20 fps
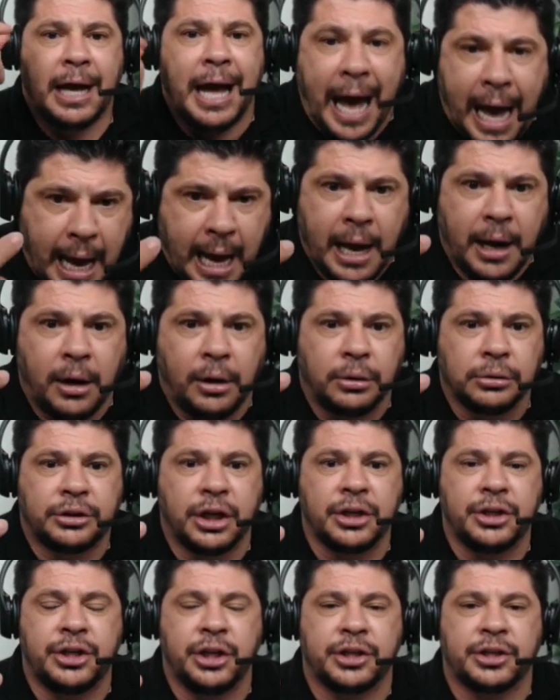
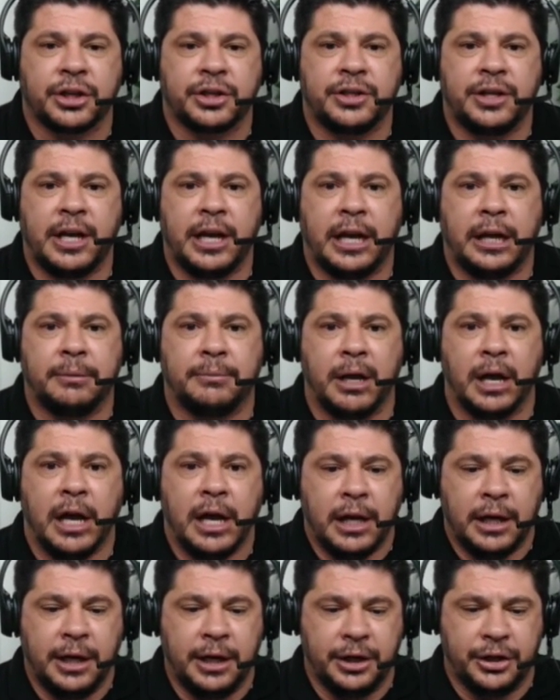Out in Jesus' name.
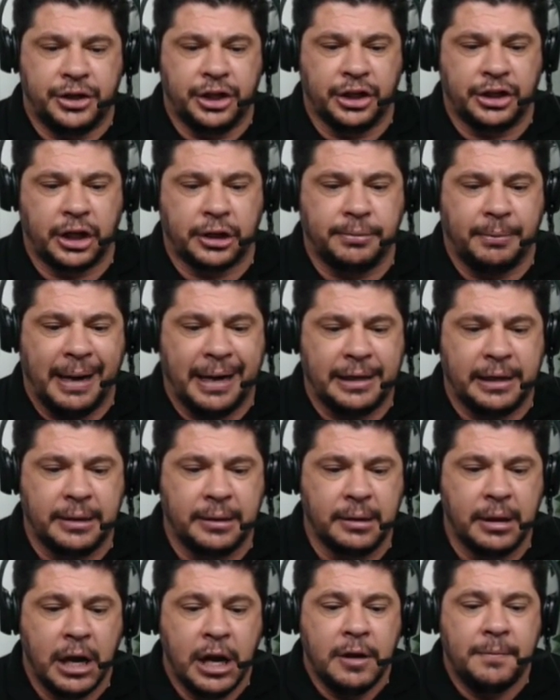In Jesus' mighty
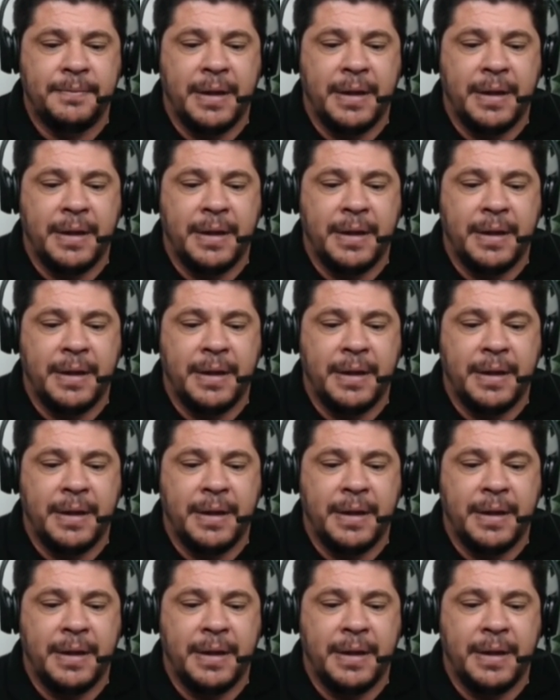name.